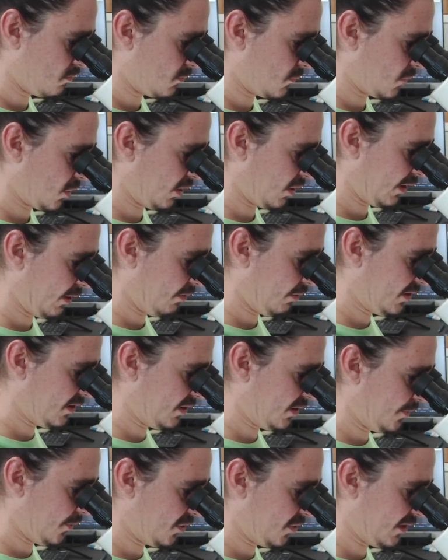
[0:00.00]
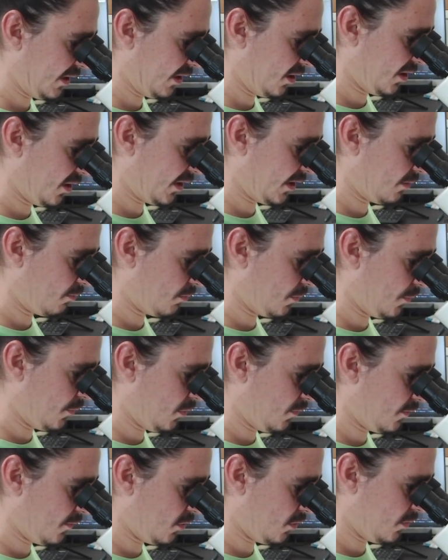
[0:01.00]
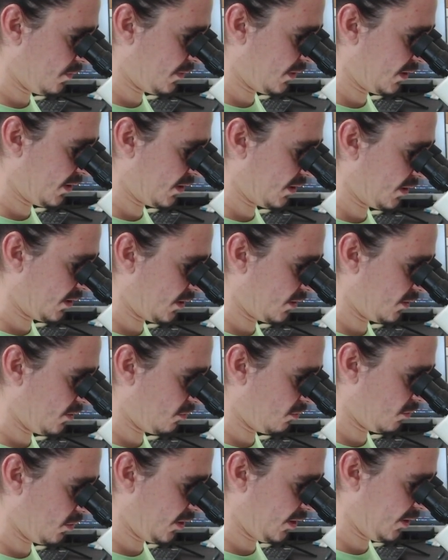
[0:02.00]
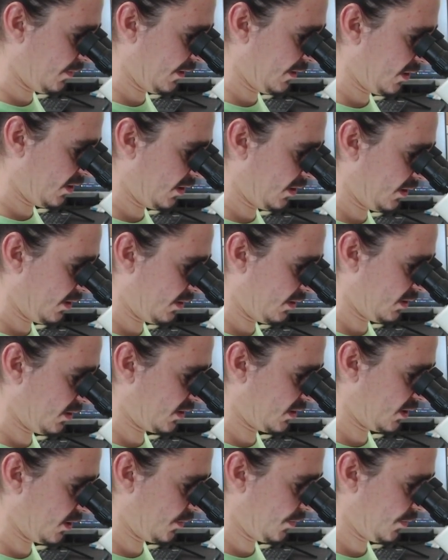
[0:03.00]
That wasn't the most elegant removal, but don't worry about it. It's going to be